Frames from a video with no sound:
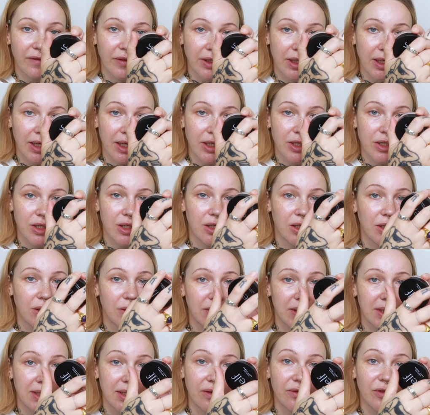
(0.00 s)
I feel like I should
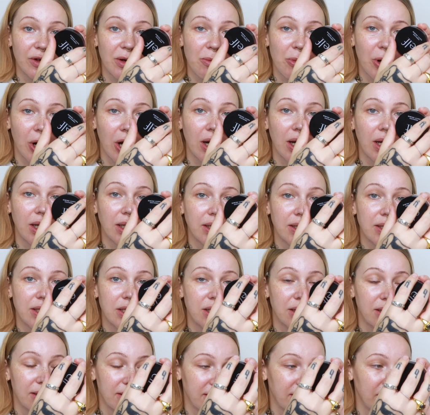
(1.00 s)
use different products
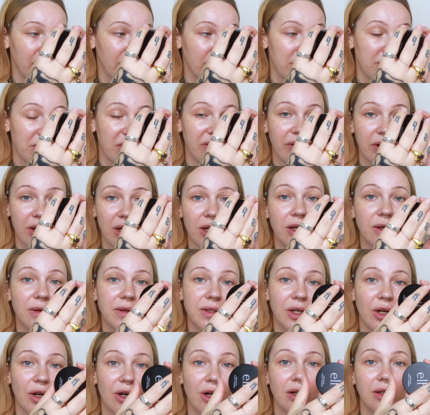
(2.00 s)
just so that my
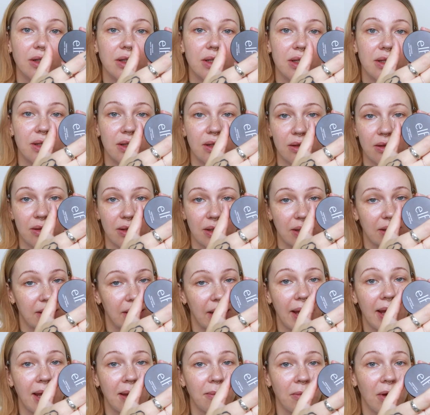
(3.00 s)
videos aren't the
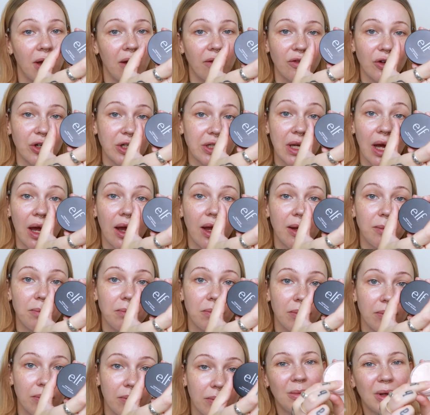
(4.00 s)
same every time,
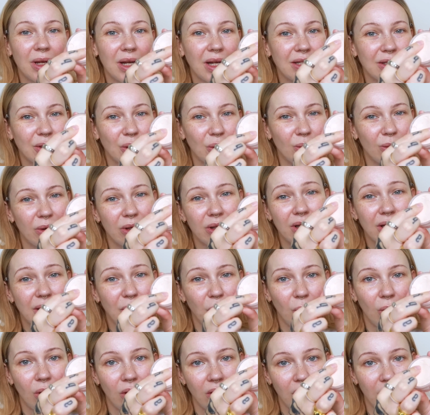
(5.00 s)
but I don't really
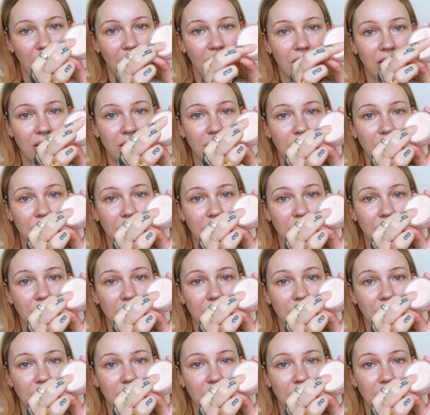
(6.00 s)
wanna.